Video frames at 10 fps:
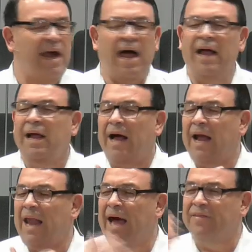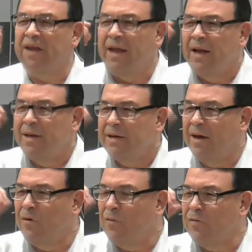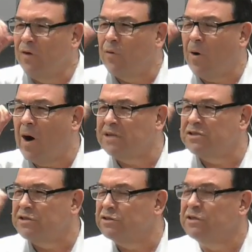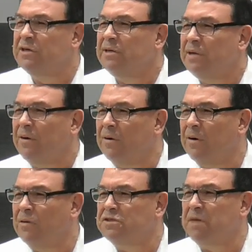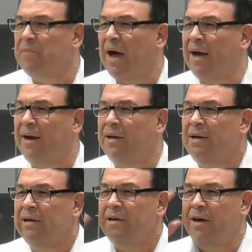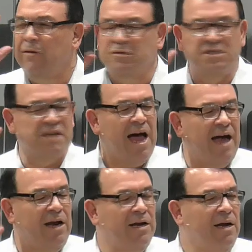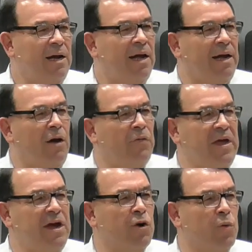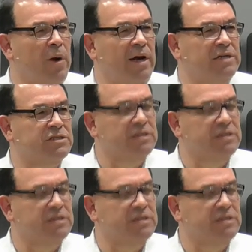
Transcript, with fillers: I, I like the, you know, the crosses or, or some kind of, you know, design uh, on the earrings.